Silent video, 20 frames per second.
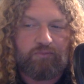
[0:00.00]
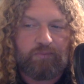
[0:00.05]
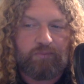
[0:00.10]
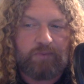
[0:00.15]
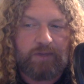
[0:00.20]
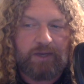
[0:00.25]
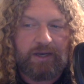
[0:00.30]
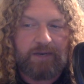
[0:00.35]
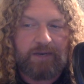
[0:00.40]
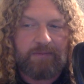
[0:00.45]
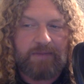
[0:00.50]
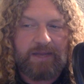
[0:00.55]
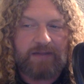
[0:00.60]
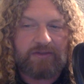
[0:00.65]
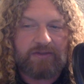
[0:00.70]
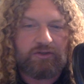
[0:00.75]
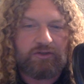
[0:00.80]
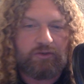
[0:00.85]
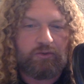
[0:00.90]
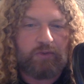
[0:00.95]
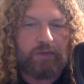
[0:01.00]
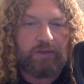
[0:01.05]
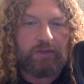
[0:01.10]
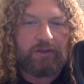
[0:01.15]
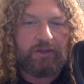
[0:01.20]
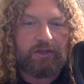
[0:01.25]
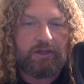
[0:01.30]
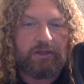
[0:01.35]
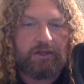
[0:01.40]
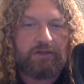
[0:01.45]
getting back to
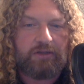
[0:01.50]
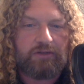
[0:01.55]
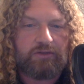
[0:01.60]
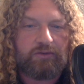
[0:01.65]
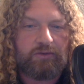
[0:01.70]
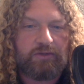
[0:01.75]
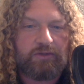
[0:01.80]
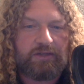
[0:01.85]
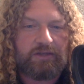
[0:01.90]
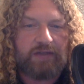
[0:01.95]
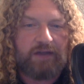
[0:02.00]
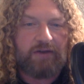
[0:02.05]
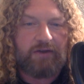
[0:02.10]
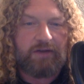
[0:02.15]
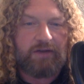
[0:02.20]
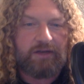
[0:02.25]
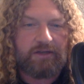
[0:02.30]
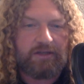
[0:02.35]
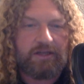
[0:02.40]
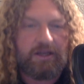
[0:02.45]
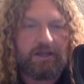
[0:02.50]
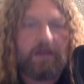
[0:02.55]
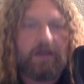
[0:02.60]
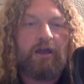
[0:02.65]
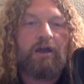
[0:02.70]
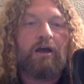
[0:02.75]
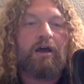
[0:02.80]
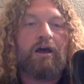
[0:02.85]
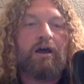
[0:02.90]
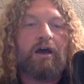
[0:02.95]
weekly story Saturdays.
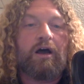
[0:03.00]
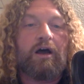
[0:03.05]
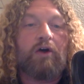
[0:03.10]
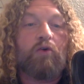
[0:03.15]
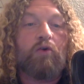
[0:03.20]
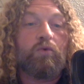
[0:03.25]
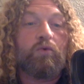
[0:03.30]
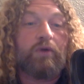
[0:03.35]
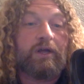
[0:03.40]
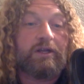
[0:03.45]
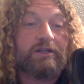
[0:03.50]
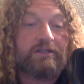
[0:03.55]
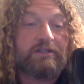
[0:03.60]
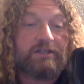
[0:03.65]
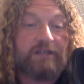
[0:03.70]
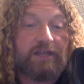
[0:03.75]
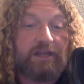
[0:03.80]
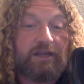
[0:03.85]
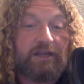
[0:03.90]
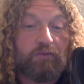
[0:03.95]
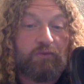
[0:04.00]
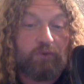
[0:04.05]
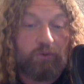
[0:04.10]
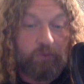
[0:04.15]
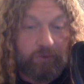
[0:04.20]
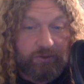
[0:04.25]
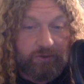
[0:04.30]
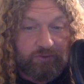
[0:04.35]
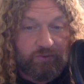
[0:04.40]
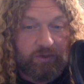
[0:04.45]
Uh, Wednesday, we're
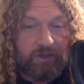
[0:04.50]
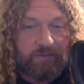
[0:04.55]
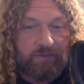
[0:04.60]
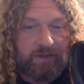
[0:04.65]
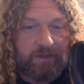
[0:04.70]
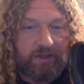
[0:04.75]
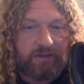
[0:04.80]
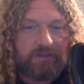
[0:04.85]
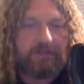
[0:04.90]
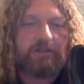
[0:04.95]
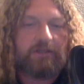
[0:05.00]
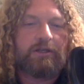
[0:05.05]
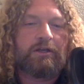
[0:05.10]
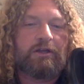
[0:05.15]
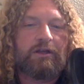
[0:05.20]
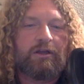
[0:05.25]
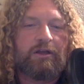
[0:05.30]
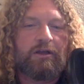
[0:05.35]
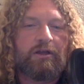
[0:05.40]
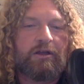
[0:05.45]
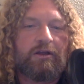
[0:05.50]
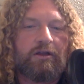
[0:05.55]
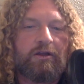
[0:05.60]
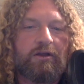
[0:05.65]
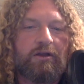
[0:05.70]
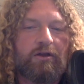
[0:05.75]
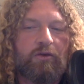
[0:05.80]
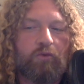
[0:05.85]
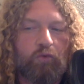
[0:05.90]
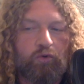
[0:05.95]
going to recommence
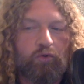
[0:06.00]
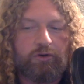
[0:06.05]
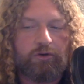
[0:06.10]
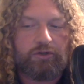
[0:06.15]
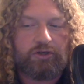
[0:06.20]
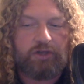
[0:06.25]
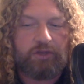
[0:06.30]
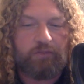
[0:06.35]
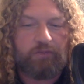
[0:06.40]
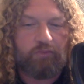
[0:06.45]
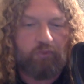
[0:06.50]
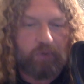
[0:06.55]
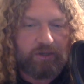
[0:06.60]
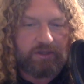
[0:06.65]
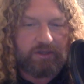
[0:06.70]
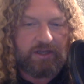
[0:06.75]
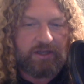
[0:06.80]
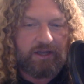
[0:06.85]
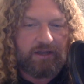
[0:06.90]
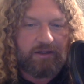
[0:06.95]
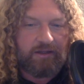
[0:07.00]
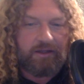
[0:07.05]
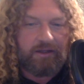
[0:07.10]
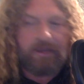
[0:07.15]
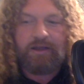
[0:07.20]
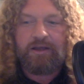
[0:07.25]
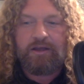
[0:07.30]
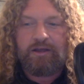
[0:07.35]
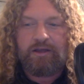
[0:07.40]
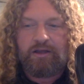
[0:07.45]
Warship Wednesday
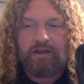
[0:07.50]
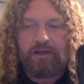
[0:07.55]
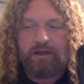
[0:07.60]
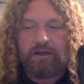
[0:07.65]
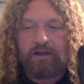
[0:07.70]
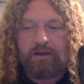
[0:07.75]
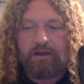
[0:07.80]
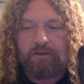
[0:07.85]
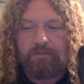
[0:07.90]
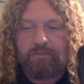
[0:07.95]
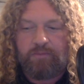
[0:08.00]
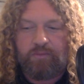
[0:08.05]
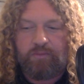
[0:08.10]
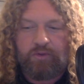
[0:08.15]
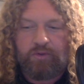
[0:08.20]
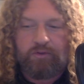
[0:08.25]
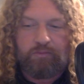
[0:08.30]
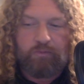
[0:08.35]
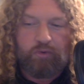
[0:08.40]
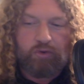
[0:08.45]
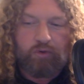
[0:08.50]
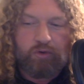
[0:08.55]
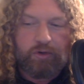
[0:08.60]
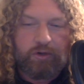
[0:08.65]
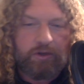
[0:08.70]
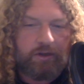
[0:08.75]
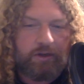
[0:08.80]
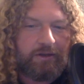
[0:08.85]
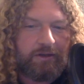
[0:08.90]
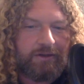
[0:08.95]
um, with
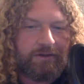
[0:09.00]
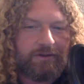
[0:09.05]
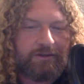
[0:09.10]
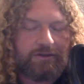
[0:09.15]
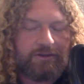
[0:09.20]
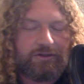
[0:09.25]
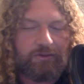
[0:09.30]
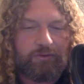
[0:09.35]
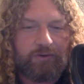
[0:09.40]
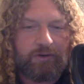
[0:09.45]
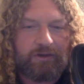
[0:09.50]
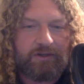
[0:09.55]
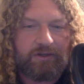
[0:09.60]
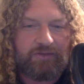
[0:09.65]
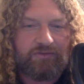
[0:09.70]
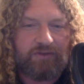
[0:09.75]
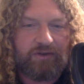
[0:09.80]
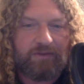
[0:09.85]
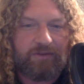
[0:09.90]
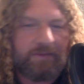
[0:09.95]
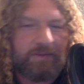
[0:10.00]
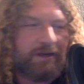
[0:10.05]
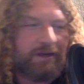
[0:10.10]
more stories from